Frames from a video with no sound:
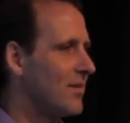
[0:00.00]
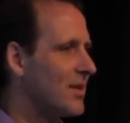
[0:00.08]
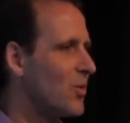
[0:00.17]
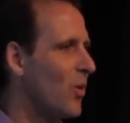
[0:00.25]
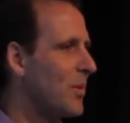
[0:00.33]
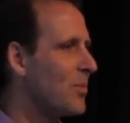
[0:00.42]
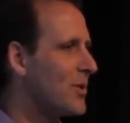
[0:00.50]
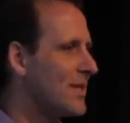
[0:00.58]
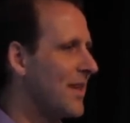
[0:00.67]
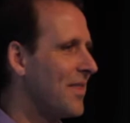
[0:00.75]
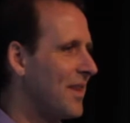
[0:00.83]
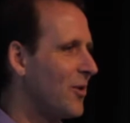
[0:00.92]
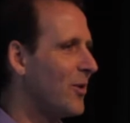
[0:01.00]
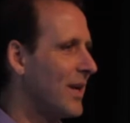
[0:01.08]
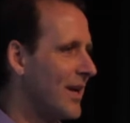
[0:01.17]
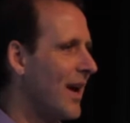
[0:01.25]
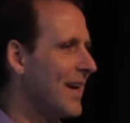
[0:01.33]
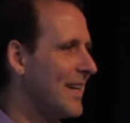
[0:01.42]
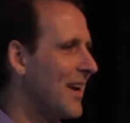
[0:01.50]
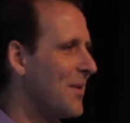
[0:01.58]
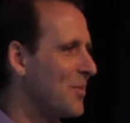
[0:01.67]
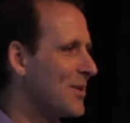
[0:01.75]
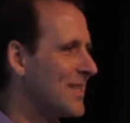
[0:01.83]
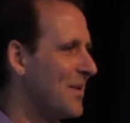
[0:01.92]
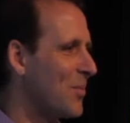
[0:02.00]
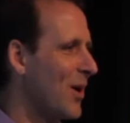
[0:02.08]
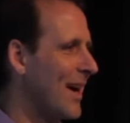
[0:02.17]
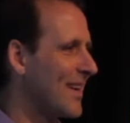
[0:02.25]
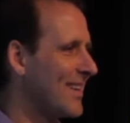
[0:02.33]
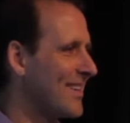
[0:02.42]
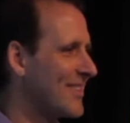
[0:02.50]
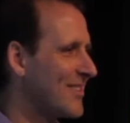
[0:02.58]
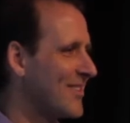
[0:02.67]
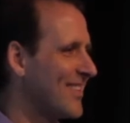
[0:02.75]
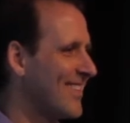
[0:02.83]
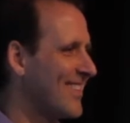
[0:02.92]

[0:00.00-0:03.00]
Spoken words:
it's 1% theory and 99% practice.